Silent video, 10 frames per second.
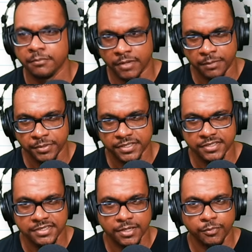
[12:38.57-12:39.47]
I'll put it
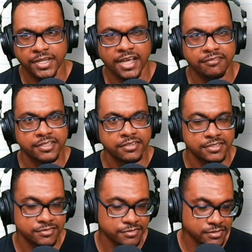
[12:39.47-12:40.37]
the same way they have it,
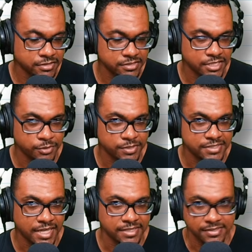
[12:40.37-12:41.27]
because for Jenny was
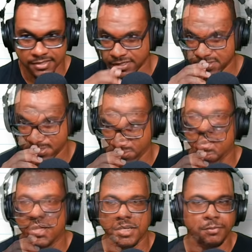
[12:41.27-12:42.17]
90 cents.
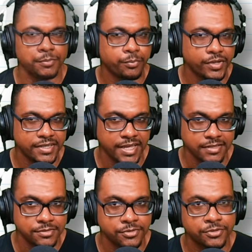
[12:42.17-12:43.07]
And I put
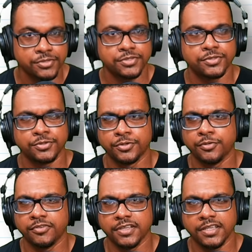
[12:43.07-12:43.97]
0.90. So
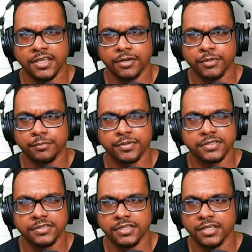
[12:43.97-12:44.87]
for here, we'll
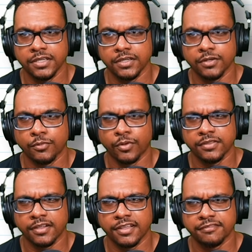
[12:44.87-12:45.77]
put the
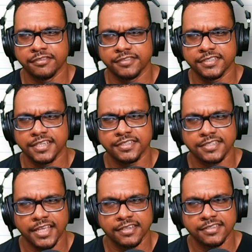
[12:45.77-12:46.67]
$1.50
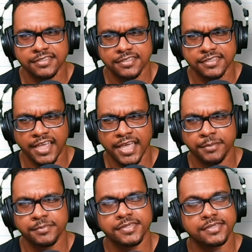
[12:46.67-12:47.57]
like this
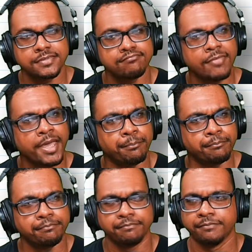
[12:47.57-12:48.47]
times M.
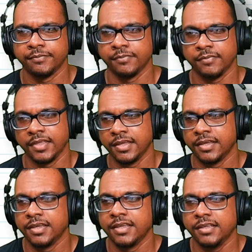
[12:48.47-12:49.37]

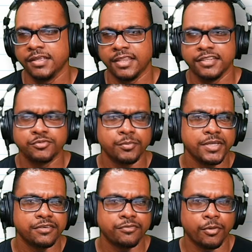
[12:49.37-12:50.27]
And this will
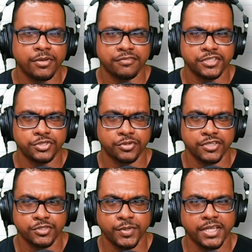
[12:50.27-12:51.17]
be a formula for
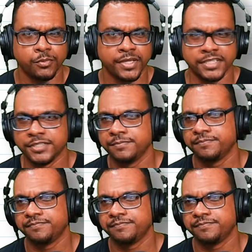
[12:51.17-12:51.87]
Shauna's weekly wage.